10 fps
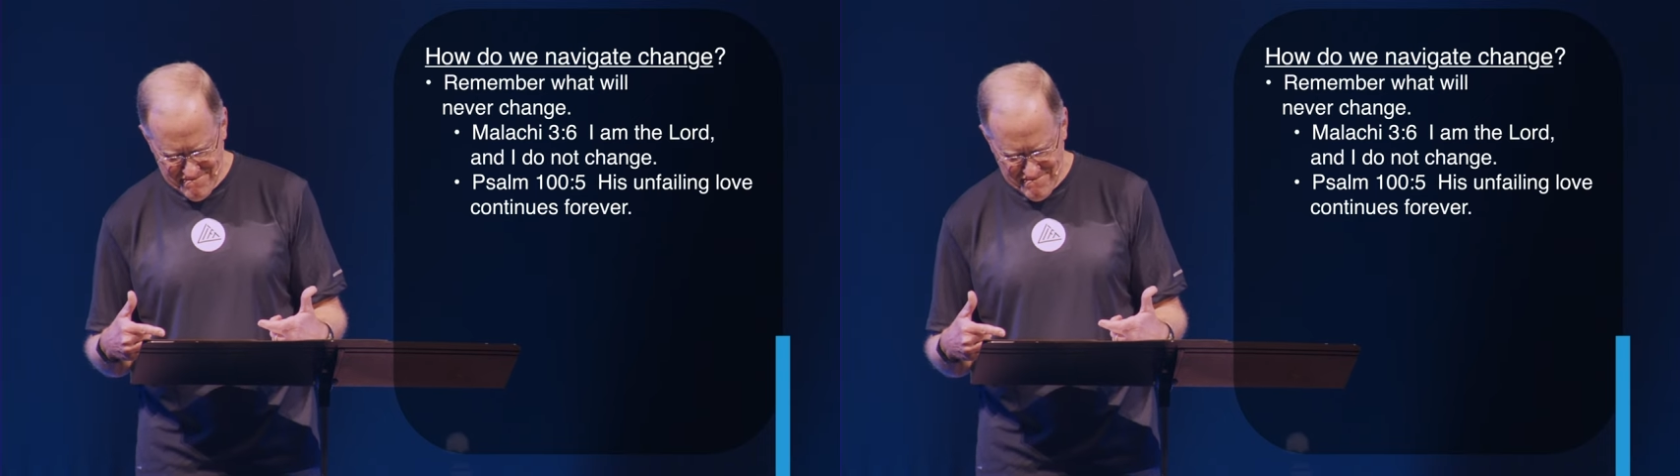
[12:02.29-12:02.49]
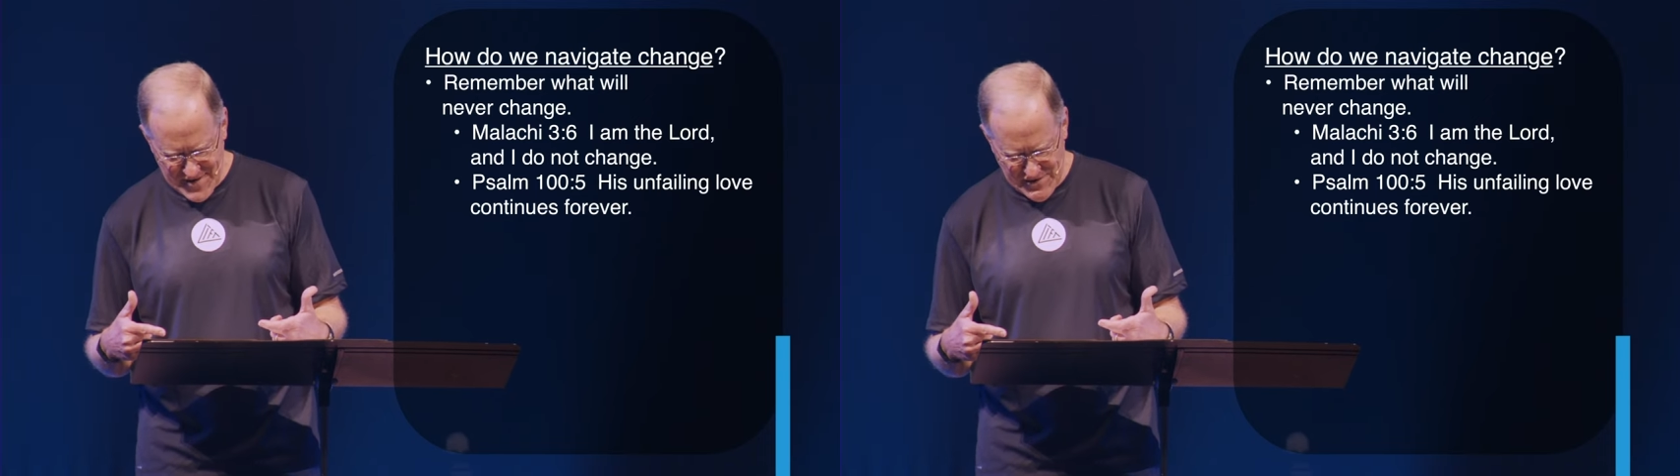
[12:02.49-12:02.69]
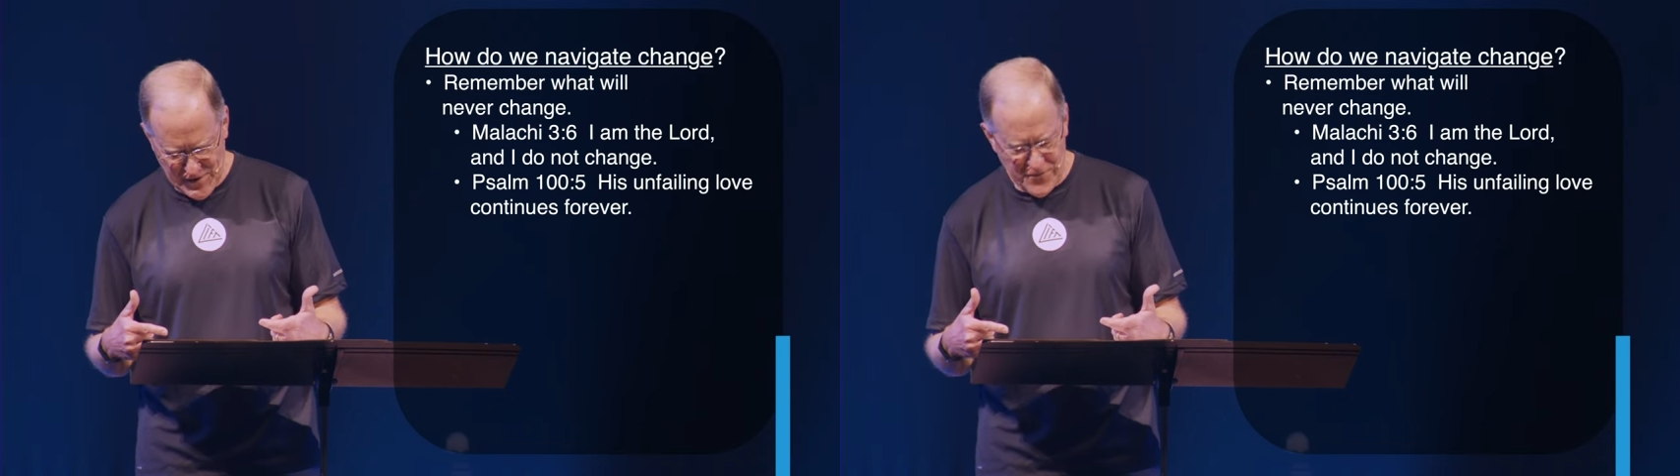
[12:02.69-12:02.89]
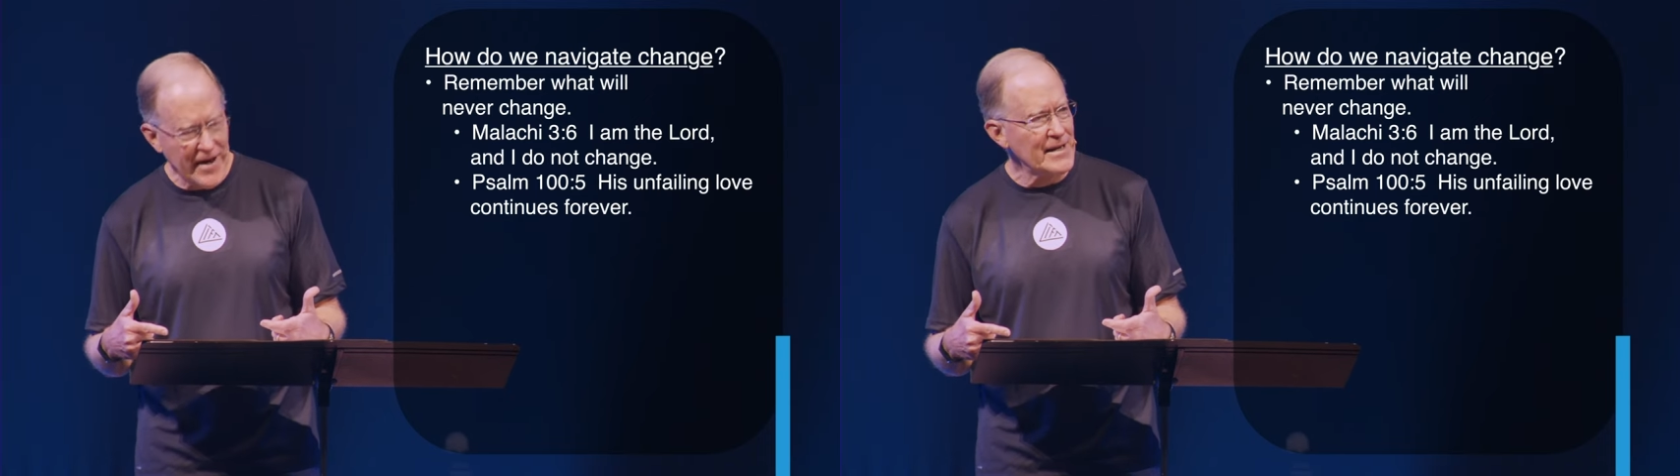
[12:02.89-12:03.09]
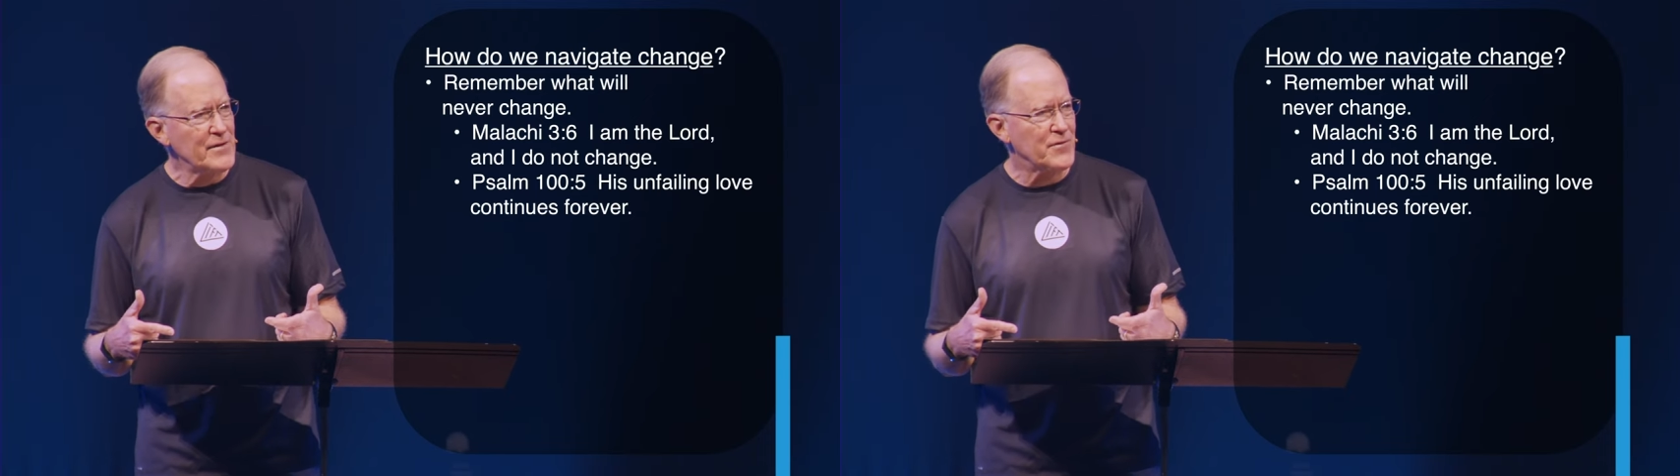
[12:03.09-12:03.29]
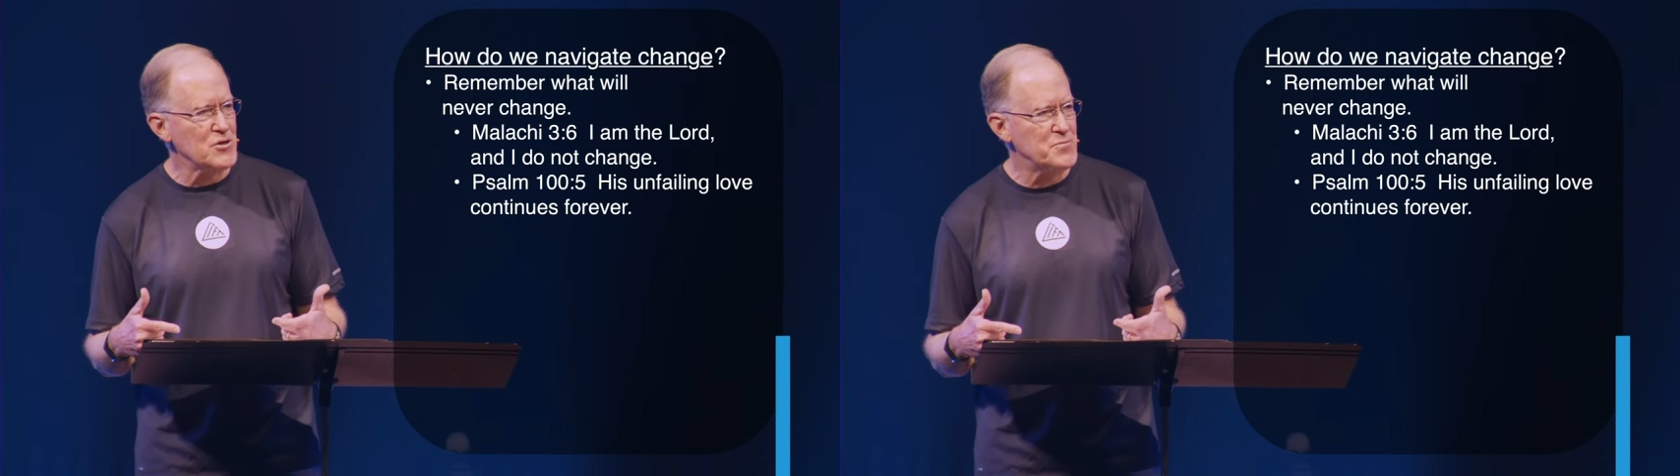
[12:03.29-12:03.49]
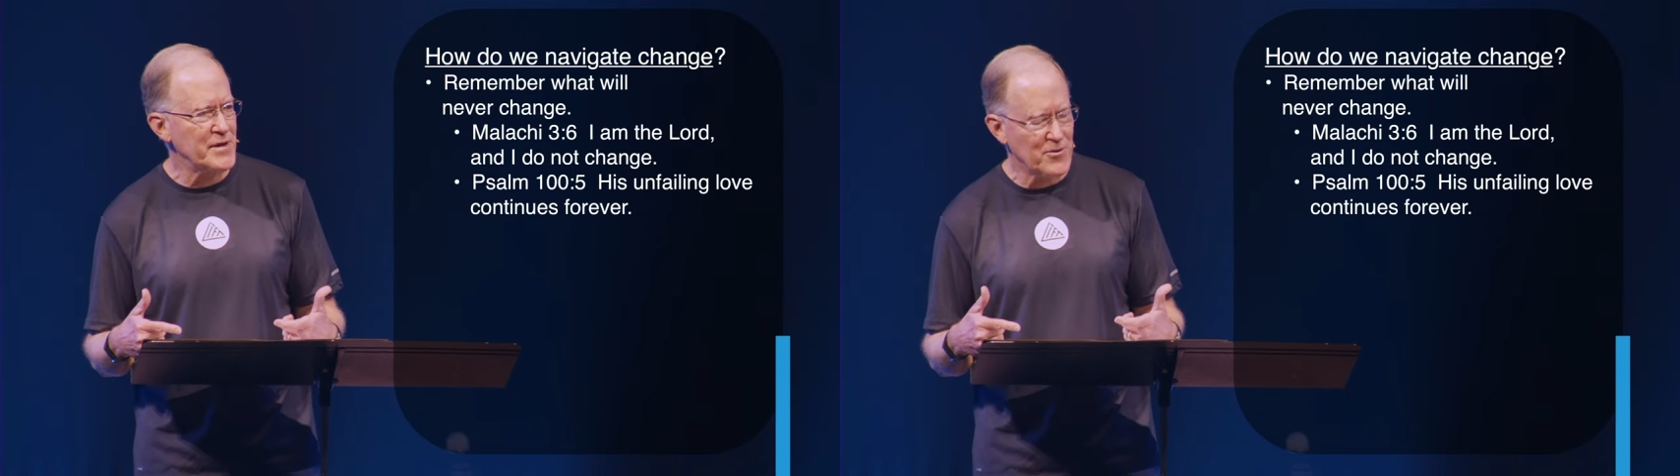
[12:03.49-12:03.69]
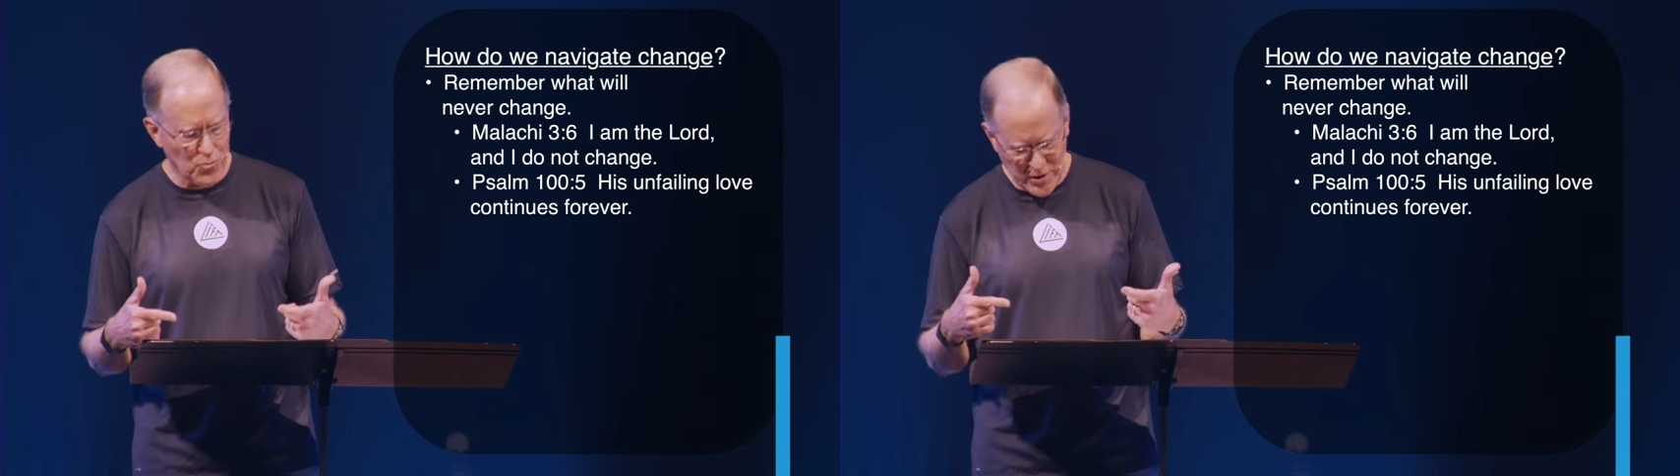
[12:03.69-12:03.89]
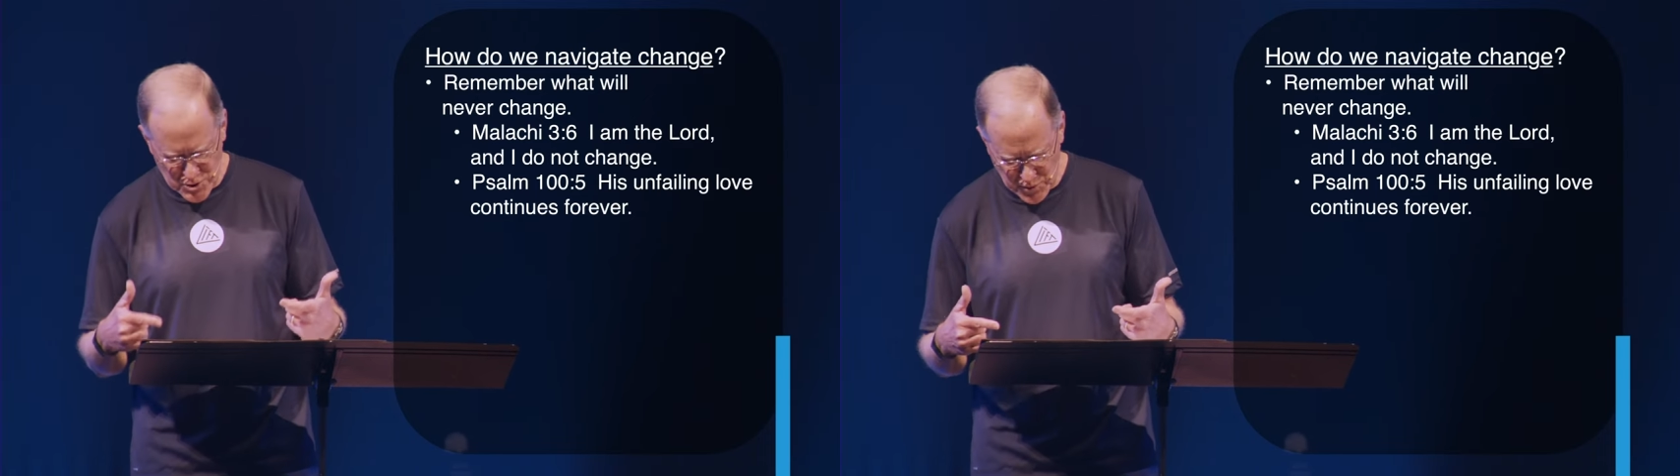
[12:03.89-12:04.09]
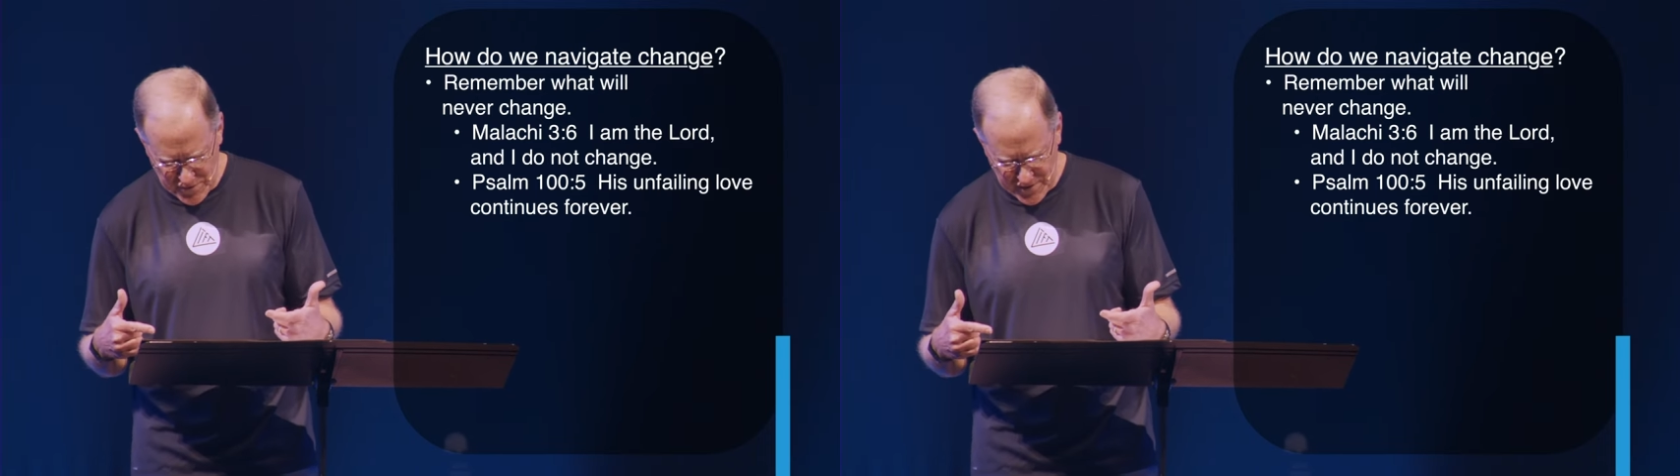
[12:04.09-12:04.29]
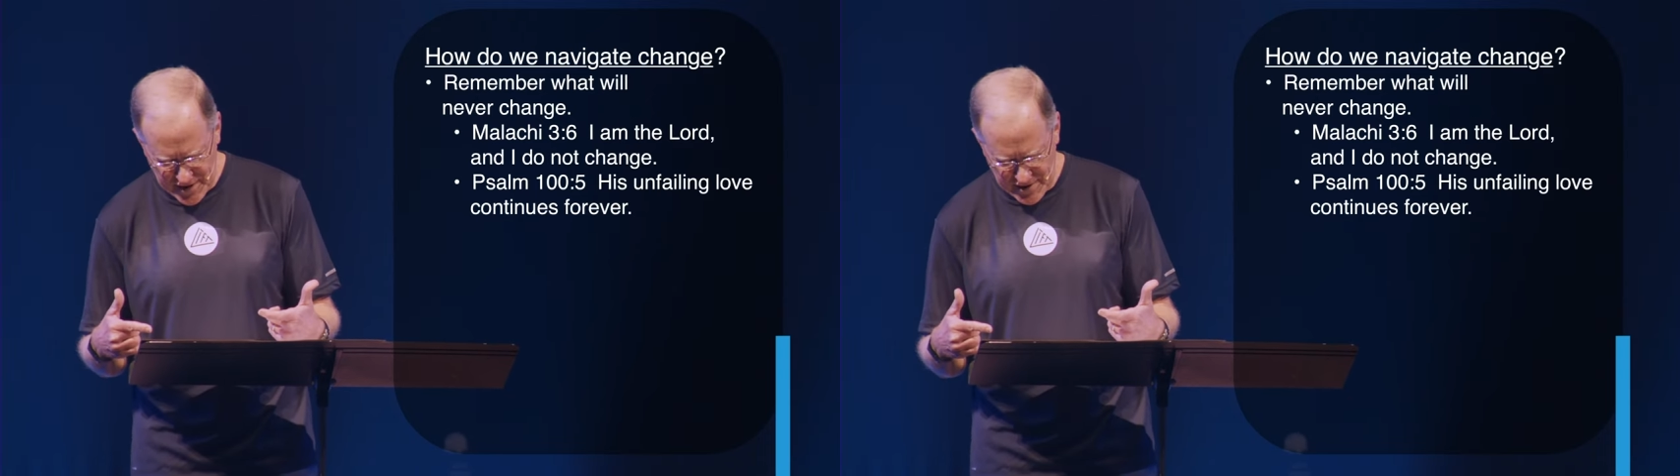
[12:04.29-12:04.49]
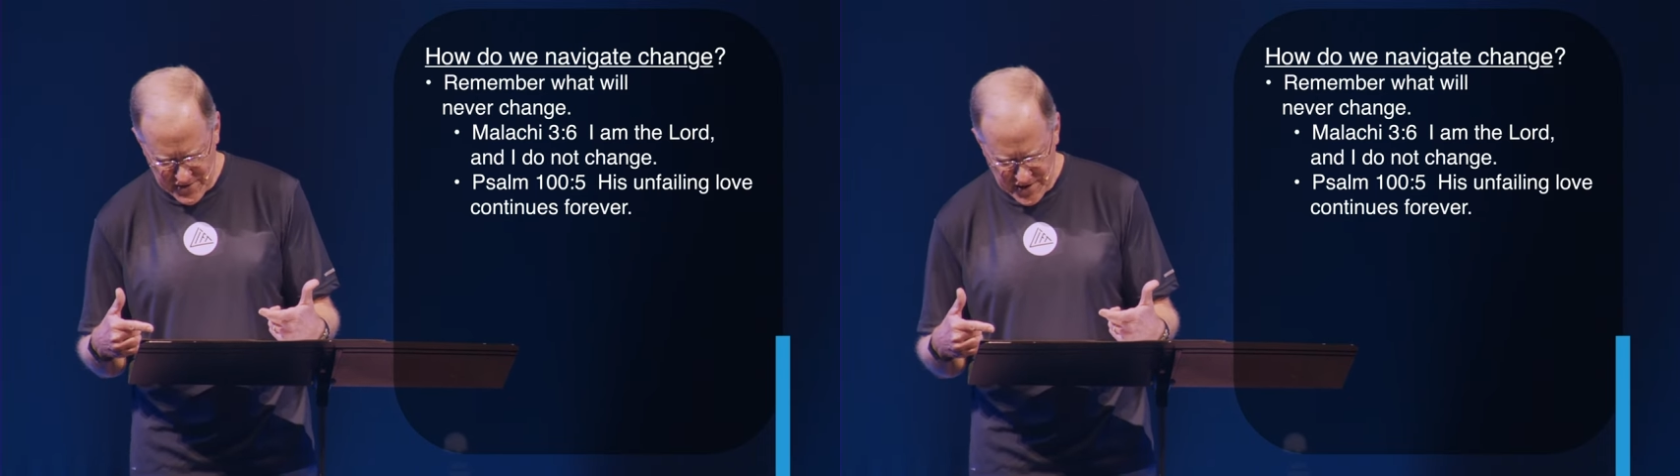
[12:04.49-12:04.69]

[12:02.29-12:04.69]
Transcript: And then finally, 1 Peter 1:25,